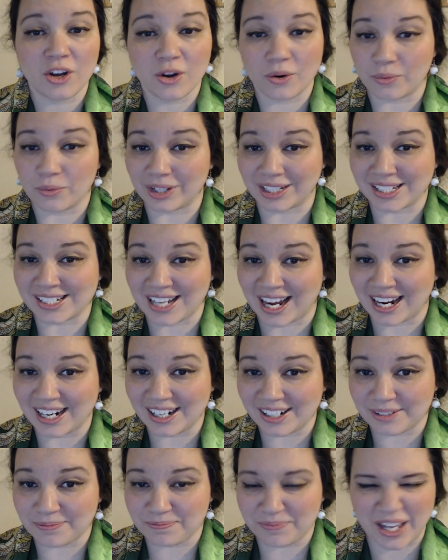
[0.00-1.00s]
really
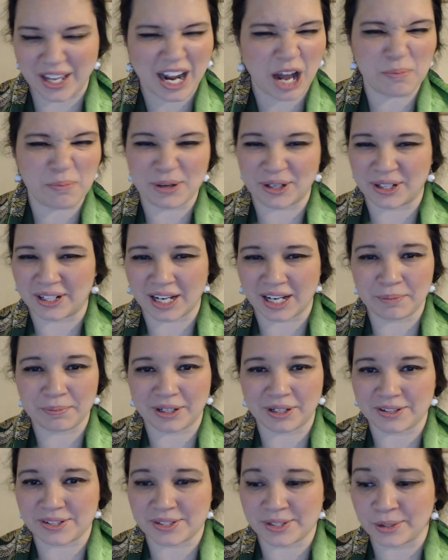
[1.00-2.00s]
tired. And I'll perk up here
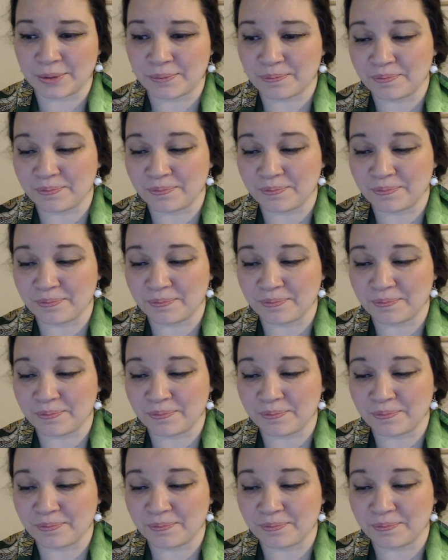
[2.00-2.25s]
soon.